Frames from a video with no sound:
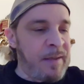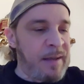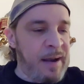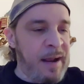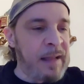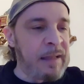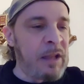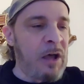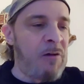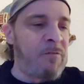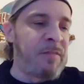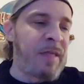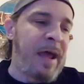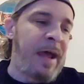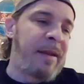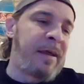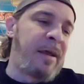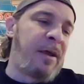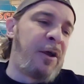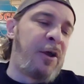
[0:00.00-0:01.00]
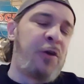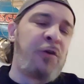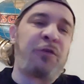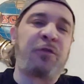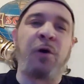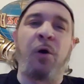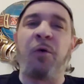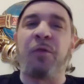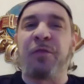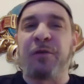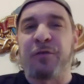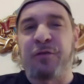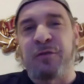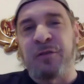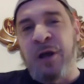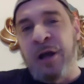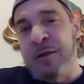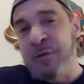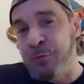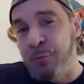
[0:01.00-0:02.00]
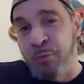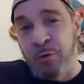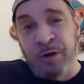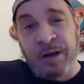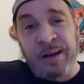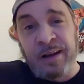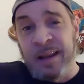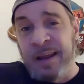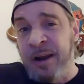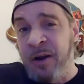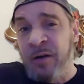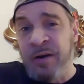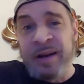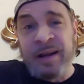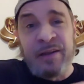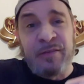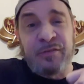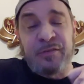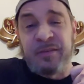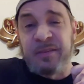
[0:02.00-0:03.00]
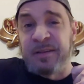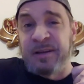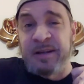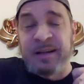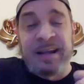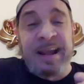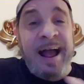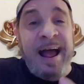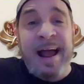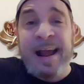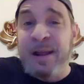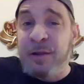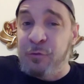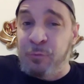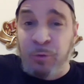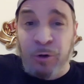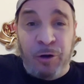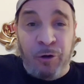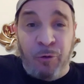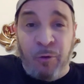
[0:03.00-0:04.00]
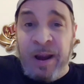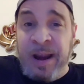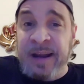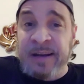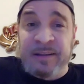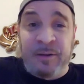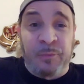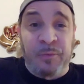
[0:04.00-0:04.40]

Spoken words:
And I love that. So the stunts were hilarious. The guys were great.